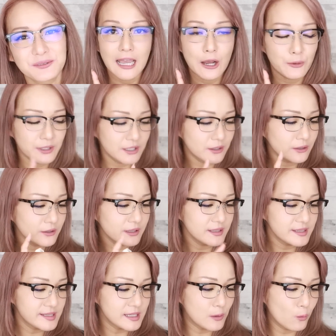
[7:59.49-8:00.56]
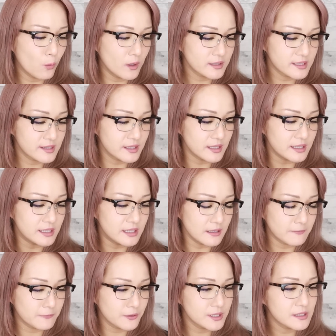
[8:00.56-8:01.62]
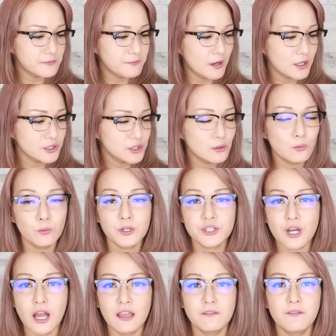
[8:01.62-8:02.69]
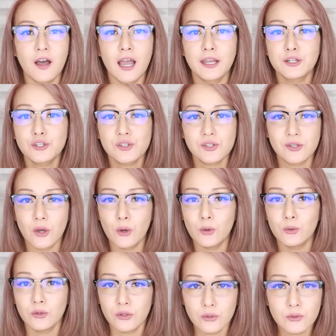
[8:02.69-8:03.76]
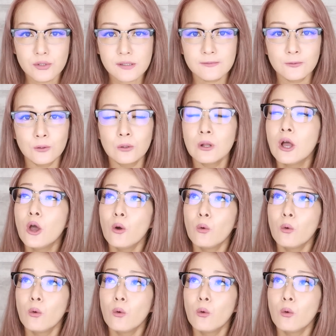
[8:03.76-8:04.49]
Now here is the what's the difference function, which I find so useful.